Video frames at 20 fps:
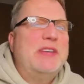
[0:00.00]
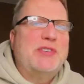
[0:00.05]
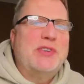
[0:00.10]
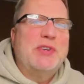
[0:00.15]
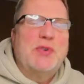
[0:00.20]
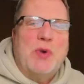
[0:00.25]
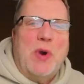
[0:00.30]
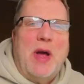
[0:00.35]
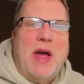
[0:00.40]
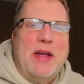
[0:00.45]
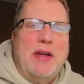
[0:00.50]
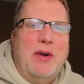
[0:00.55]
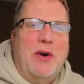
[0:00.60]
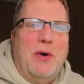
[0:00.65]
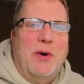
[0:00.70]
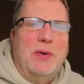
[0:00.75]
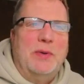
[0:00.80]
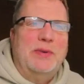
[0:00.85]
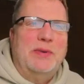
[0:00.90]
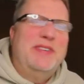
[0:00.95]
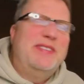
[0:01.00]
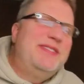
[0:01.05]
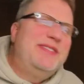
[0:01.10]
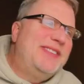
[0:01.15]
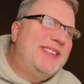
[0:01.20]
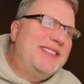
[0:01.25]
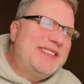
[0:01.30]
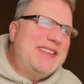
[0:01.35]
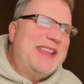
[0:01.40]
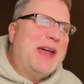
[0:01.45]
dry cold.
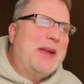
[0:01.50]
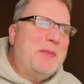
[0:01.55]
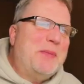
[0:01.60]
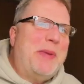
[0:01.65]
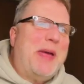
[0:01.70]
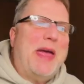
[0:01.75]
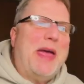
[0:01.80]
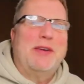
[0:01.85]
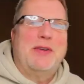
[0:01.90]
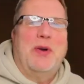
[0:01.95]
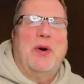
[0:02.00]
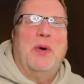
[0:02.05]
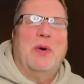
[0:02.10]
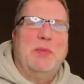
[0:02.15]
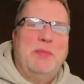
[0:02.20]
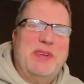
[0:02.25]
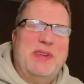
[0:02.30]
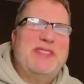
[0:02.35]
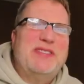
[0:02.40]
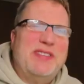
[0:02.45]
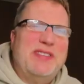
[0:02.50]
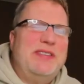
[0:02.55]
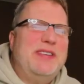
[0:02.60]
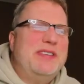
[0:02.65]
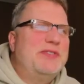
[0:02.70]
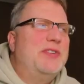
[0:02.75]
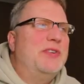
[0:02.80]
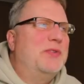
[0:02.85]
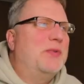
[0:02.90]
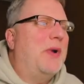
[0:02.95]
It's not a bad cold, but
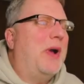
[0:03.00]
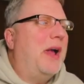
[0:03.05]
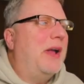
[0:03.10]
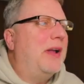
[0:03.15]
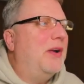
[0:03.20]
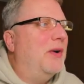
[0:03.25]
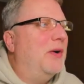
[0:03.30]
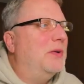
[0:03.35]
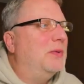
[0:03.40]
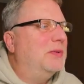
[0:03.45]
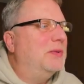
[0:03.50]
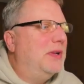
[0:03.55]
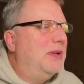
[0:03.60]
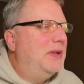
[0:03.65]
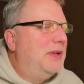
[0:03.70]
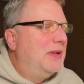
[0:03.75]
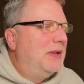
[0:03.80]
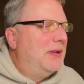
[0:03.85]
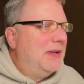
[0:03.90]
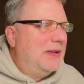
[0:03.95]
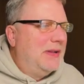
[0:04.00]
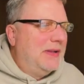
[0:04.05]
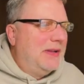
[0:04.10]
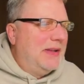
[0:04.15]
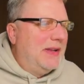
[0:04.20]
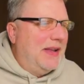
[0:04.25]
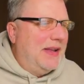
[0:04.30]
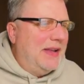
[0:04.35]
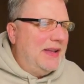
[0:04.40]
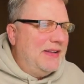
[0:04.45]
it's a dry cold,
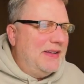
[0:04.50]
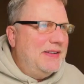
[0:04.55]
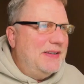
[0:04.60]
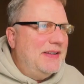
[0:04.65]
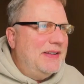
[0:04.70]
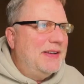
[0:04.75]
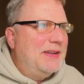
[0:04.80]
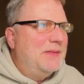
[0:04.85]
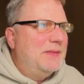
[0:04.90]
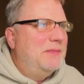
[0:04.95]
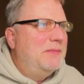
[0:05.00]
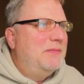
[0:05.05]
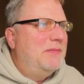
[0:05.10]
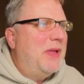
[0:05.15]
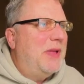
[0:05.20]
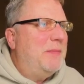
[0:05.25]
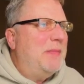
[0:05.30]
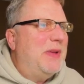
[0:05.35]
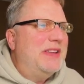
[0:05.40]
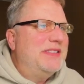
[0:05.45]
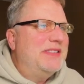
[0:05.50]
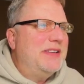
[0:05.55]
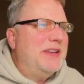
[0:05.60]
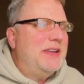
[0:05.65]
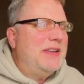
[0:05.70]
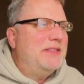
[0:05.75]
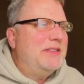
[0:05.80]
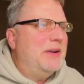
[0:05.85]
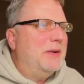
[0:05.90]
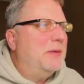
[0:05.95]
and that makes it
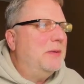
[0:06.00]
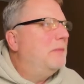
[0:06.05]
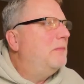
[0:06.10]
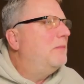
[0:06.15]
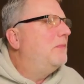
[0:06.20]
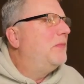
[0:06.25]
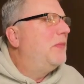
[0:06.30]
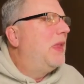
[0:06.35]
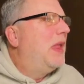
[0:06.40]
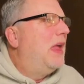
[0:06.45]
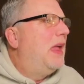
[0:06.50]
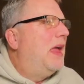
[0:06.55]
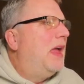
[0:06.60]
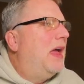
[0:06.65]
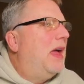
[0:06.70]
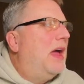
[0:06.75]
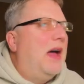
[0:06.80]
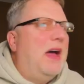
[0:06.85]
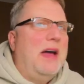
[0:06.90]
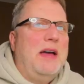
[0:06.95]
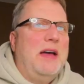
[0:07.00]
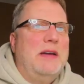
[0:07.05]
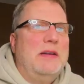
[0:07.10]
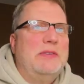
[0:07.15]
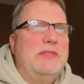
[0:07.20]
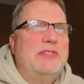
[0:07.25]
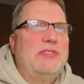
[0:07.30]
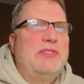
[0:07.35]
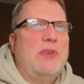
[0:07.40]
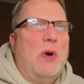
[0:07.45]
easier.
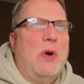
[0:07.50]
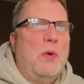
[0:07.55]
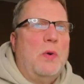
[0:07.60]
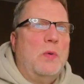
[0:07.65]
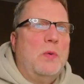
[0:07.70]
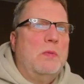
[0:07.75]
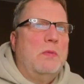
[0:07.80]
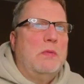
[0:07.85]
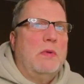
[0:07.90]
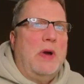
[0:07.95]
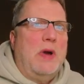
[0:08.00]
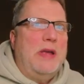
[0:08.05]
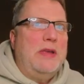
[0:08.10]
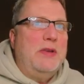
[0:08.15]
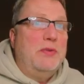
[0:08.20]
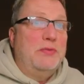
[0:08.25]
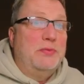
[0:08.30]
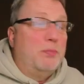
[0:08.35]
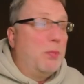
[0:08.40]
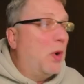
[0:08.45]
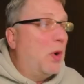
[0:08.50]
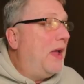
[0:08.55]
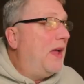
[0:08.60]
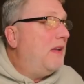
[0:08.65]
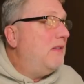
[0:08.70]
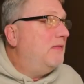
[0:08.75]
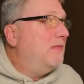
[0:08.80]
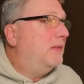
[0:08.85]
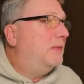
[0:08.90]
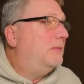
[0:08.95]
So I use
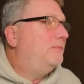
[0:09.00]
Brave,